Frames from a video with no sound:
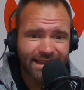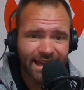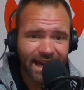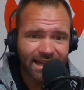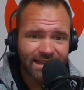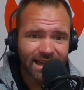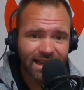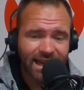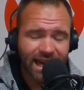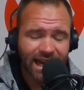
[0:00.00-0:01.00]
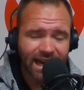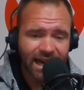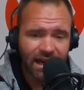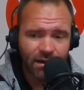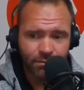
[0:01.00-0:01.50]
dot
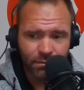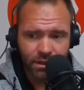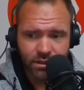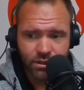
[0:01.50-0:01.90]
com.